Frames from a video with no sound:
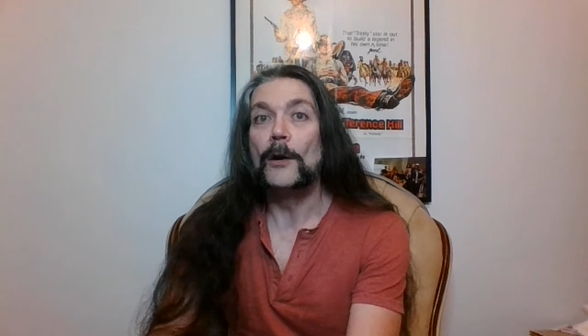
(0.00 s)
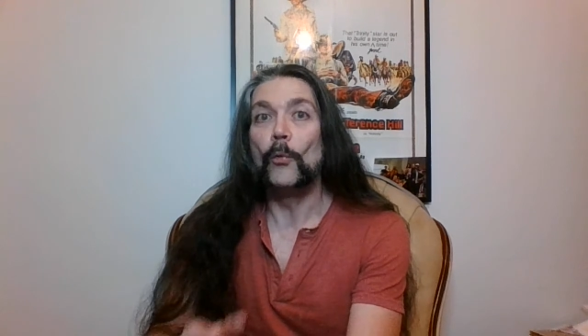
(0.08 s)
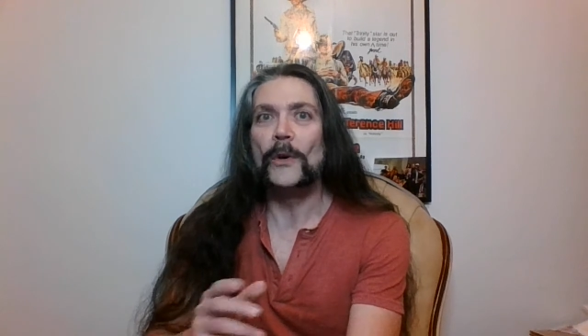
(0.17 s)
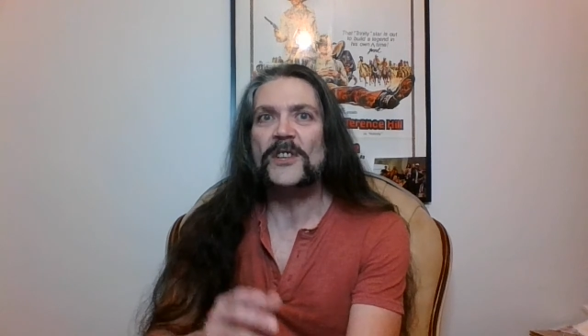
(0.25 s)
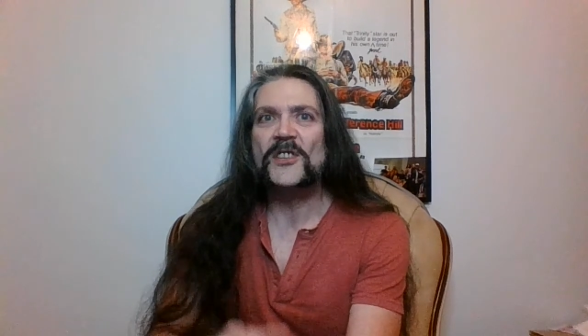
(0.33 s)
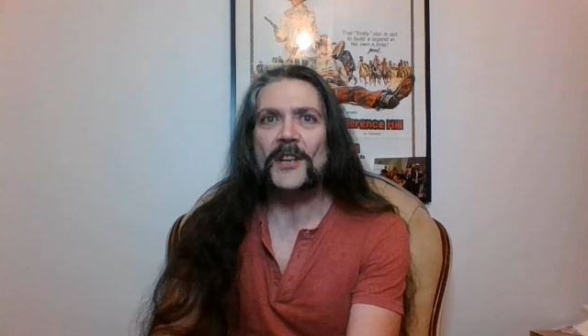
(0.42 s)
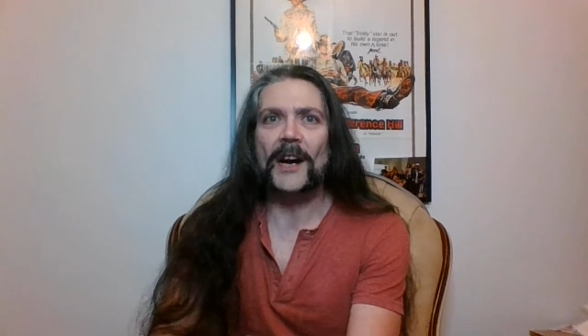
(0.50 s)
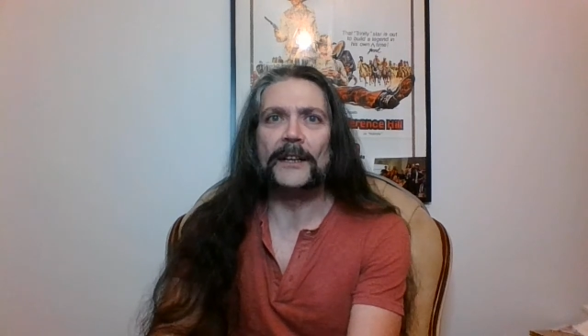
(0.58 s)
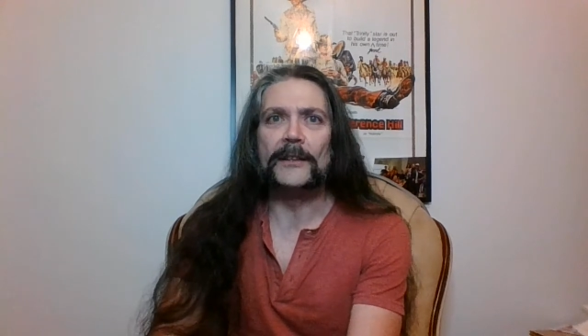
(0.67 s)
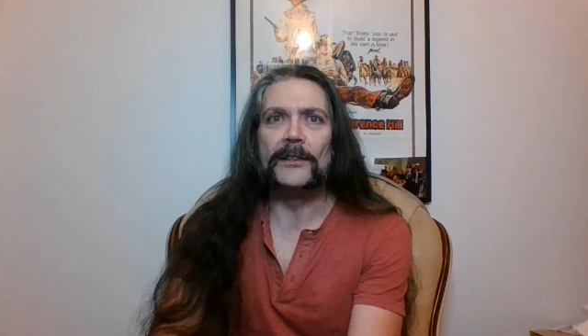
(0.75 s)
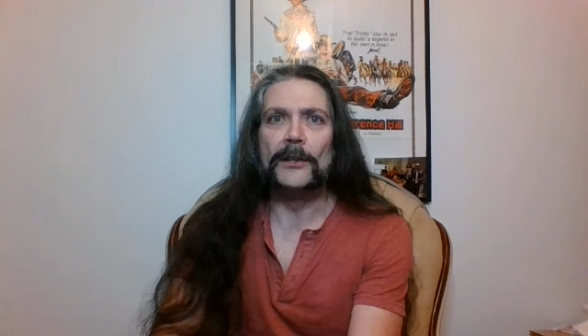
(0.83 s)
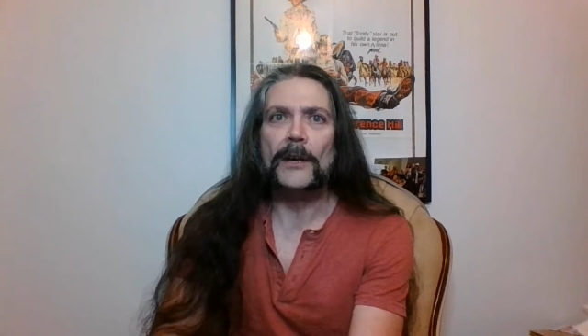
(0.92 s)
which
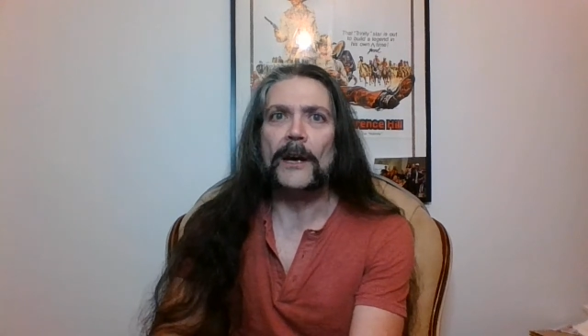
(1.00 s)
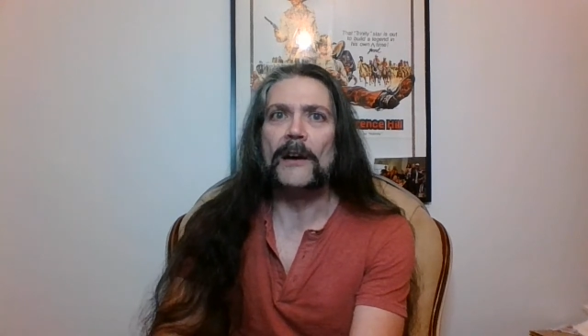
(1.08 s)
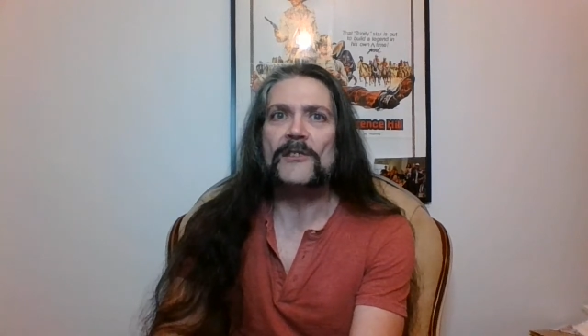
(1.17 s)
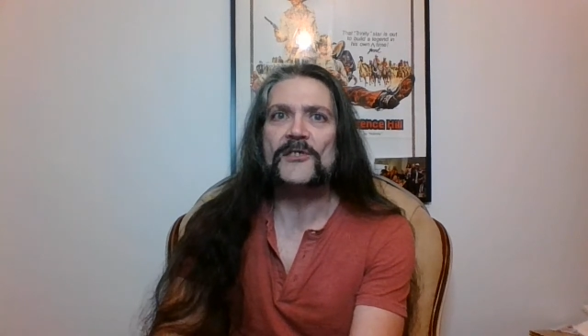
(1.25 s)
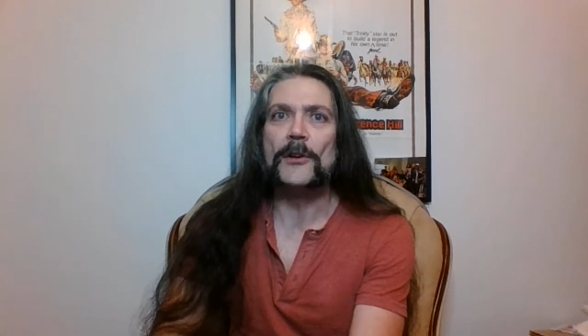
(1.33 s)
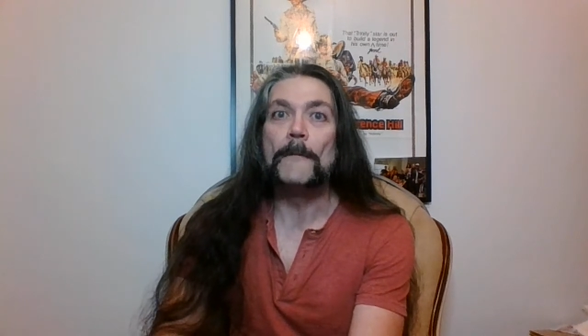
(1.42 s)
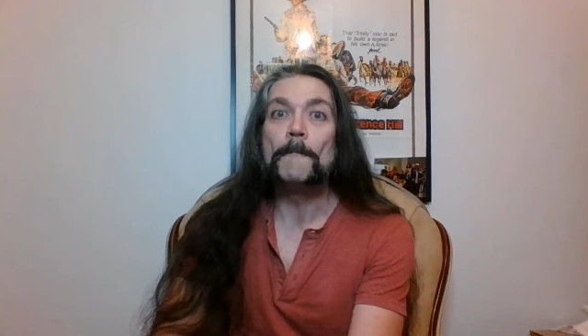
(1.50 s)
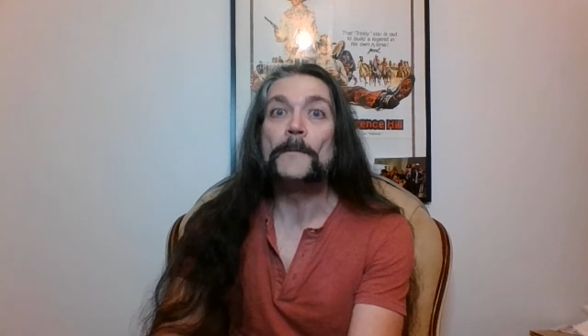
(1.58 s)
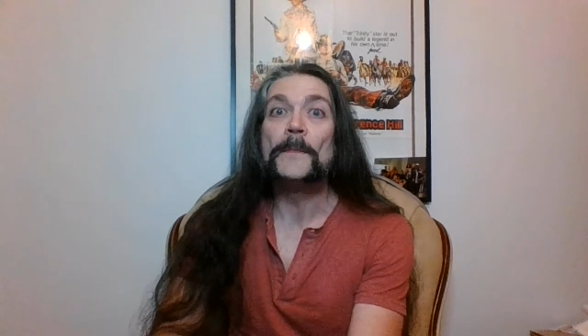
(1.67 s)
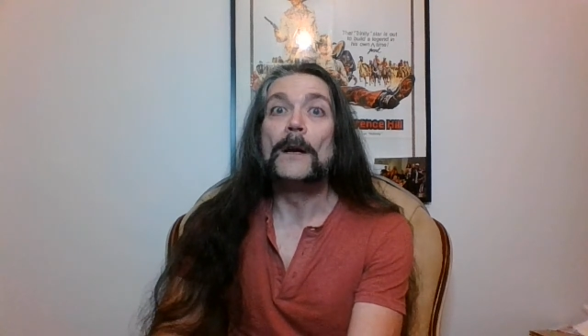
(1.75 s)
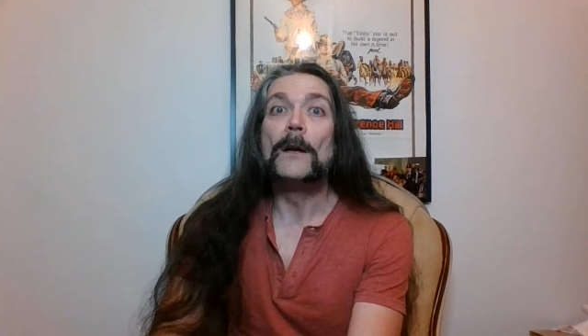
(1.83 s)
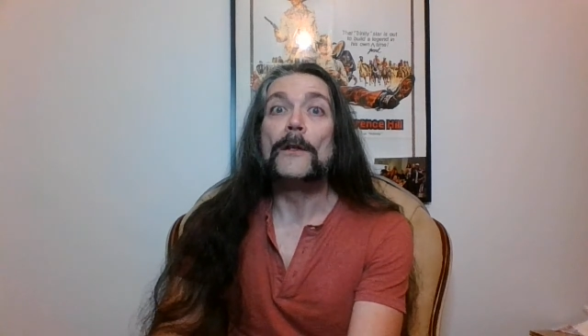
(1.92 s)
started as
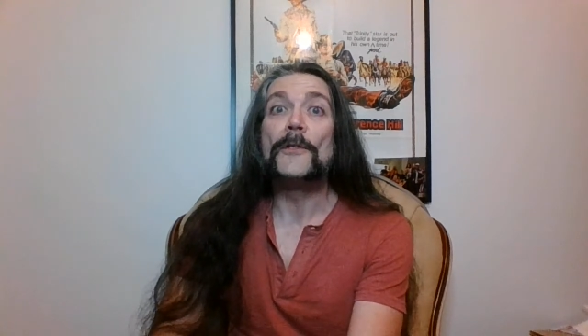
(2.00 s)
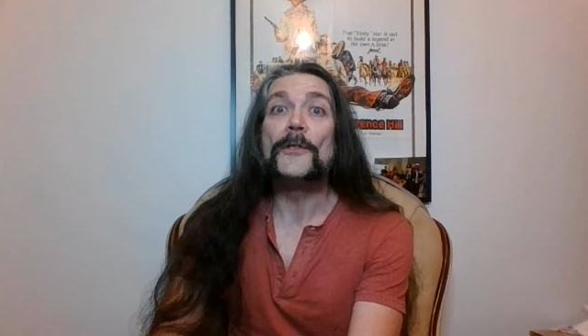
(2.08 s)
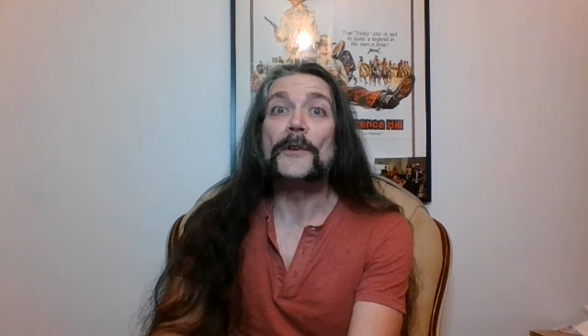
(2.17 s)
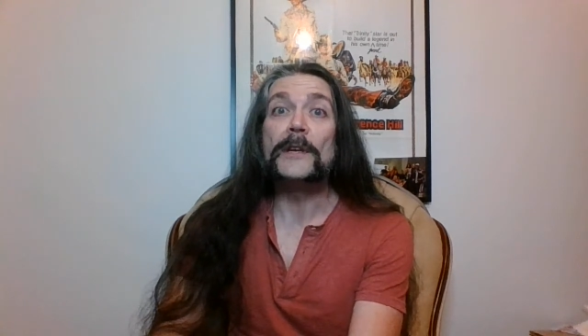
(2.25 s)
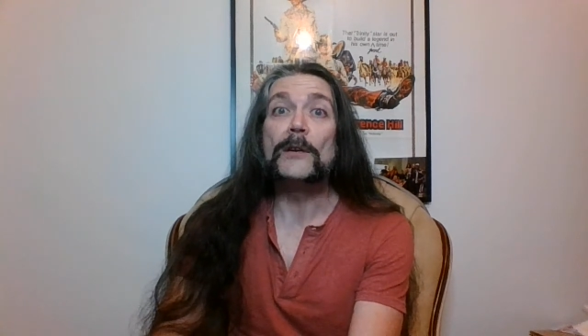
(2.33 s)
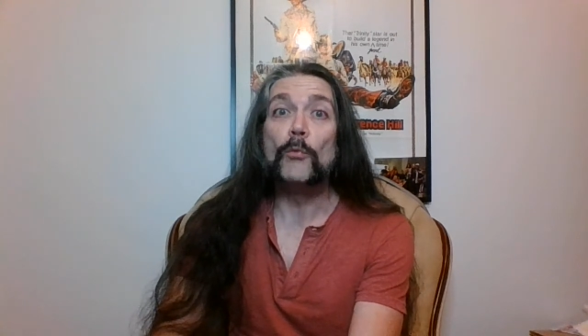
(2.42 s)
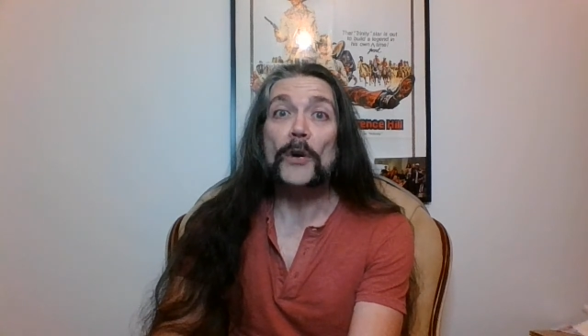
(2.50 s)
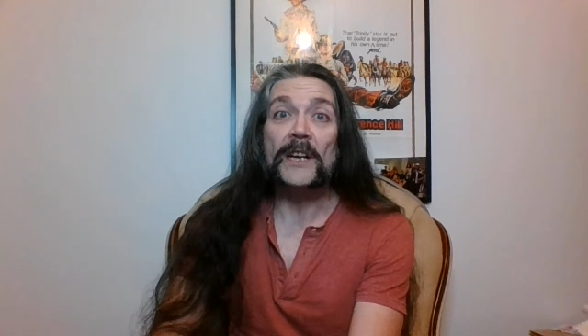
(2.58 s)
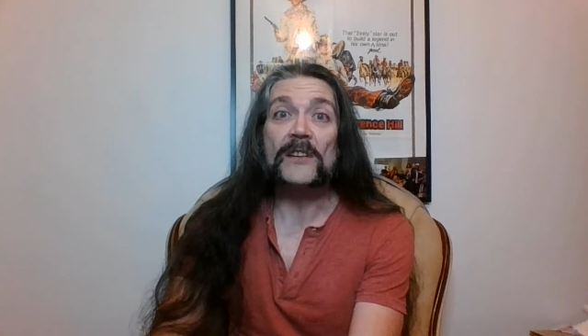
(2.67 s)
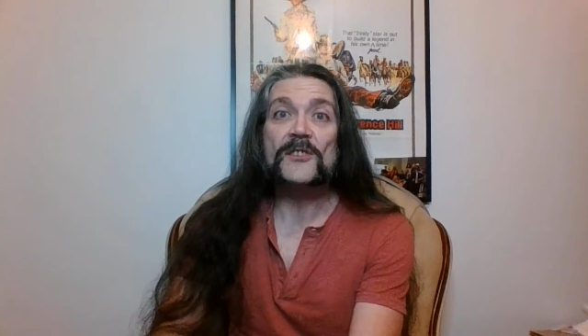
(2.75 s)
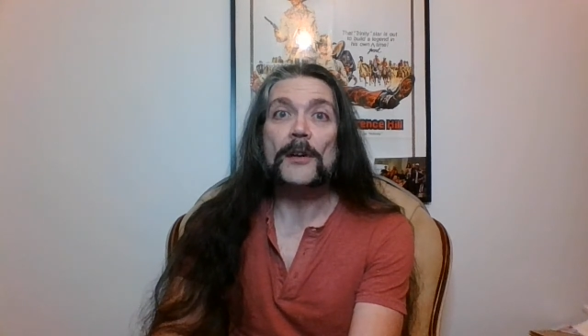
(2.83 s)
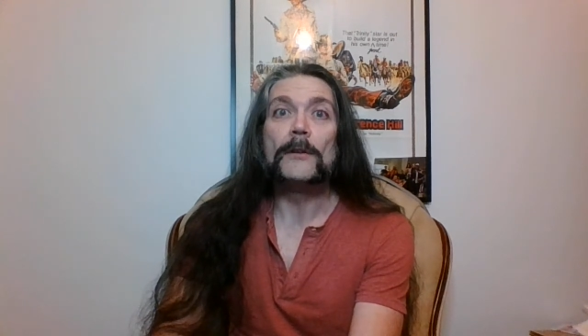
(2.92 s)
3
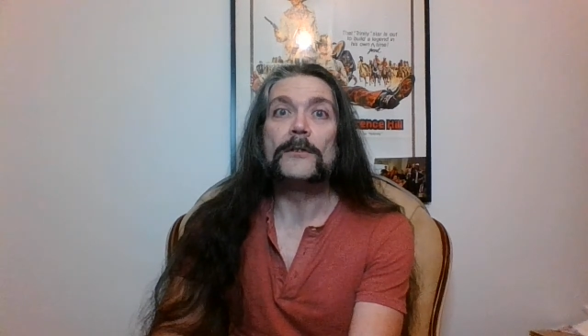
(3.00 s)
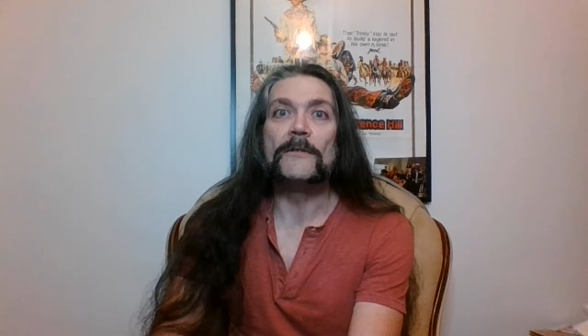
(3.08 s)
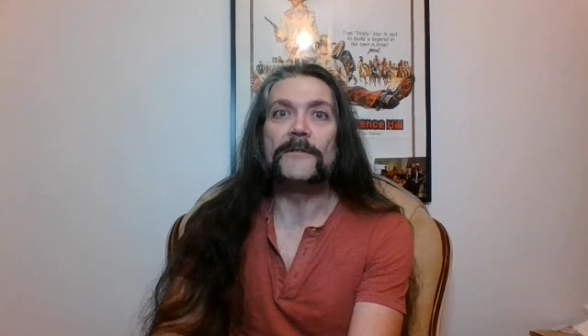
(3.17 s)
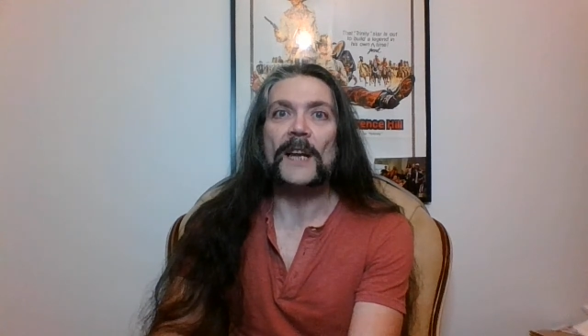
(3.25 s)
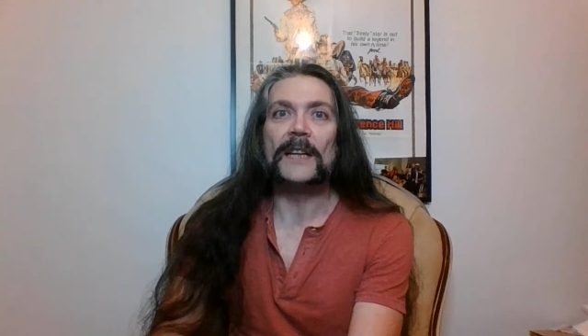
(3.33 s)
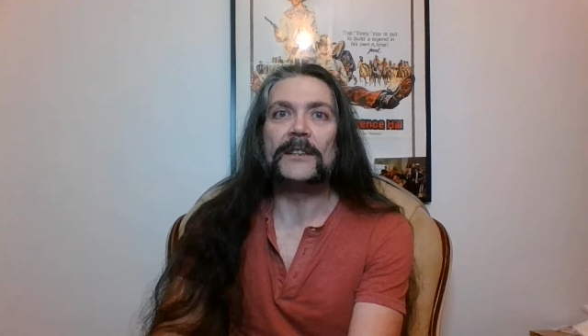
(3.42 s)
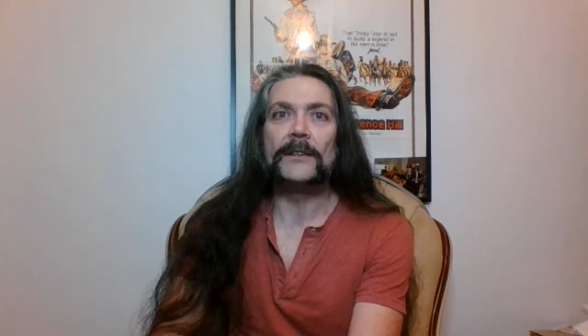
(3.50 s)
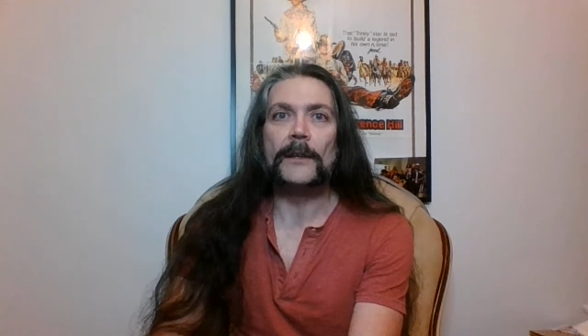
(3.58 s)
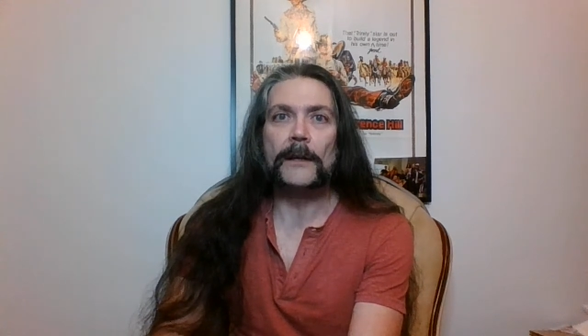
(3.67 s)
weeks to flatten the